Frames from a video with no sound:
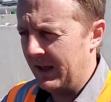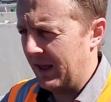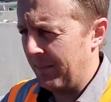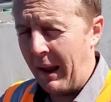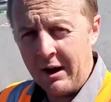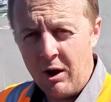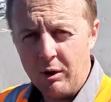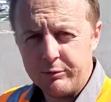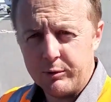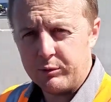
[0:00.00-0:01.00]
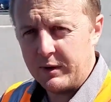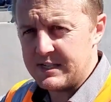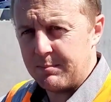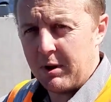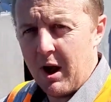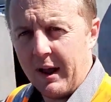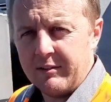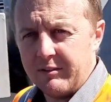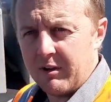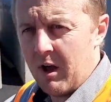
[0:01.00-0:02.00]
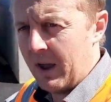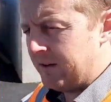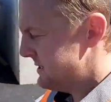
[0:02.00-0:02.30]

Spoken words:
manholes which we supplied, designed.